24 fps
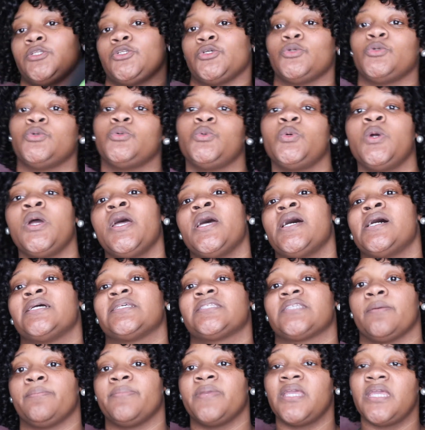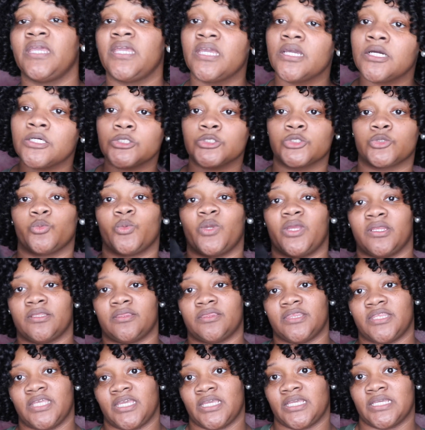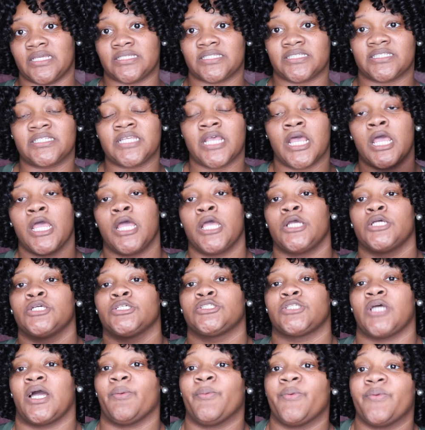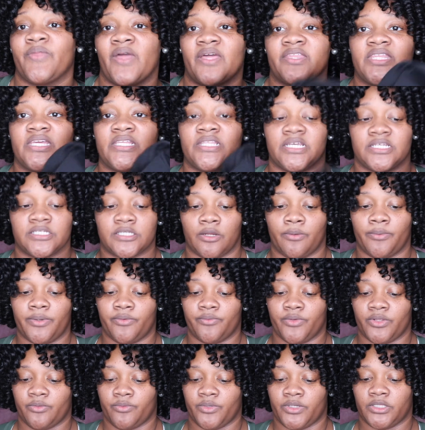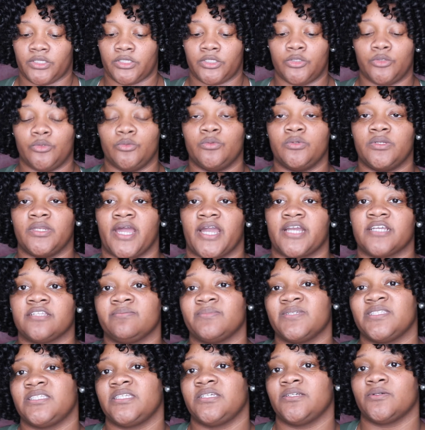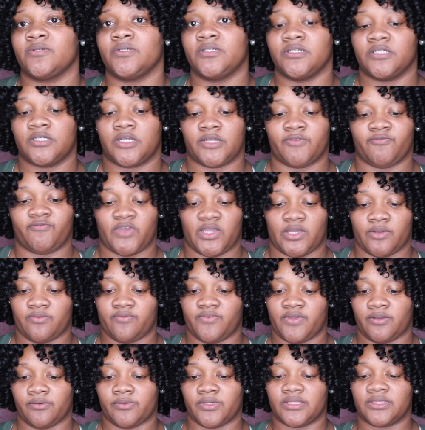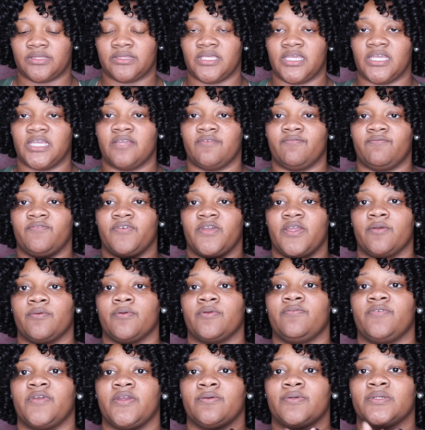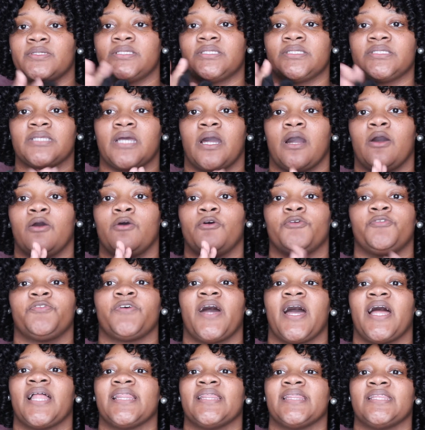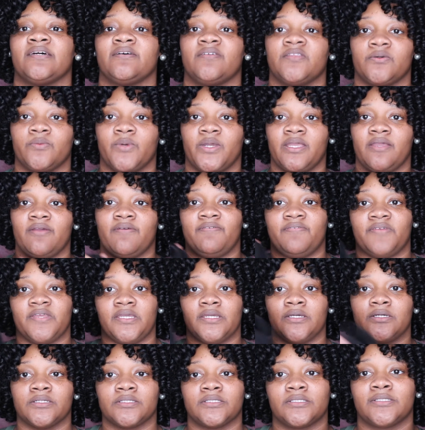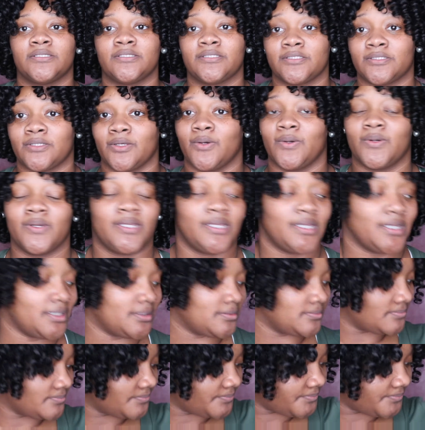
do some heels with this so I, I think that's gonna be really really cute nice material very very thick very very soft I love the way it feels so yeah